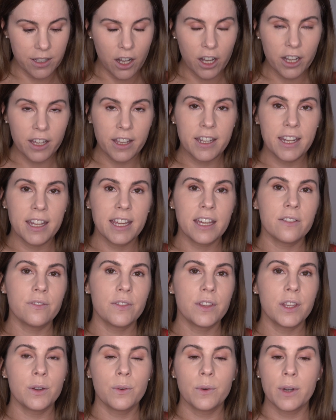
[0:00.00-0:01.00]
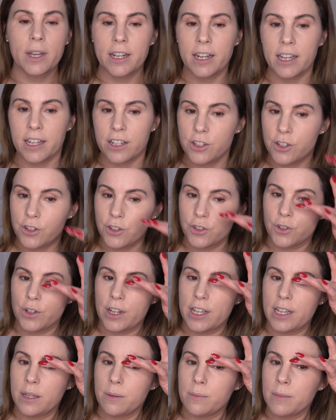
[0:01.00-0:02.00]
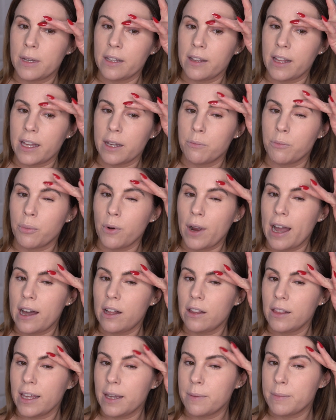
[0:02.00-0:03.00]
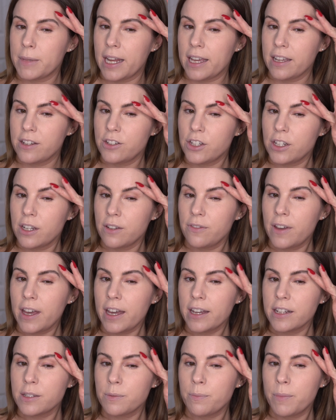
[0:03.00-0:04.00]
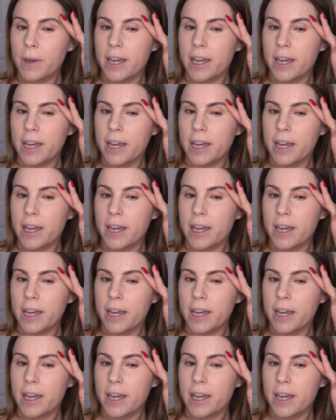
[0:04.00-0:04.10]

not going to give you an extreme like brow lamination effect,